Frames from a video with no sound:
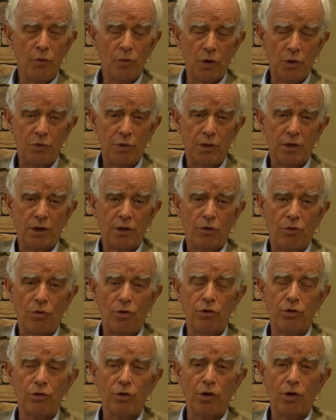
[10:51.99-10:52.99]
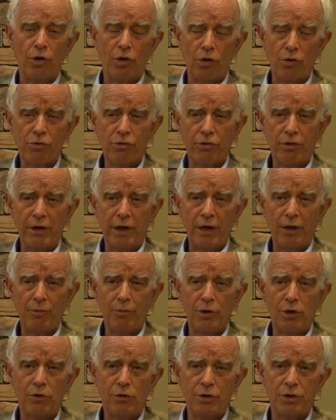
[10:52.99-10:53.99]
what we can call the non-local
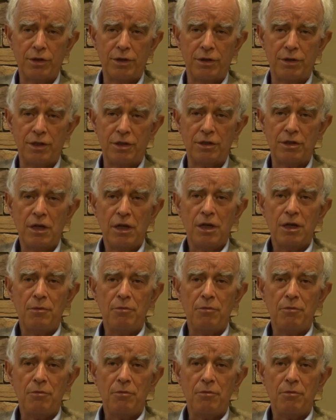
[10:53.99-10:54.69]
realm, because it is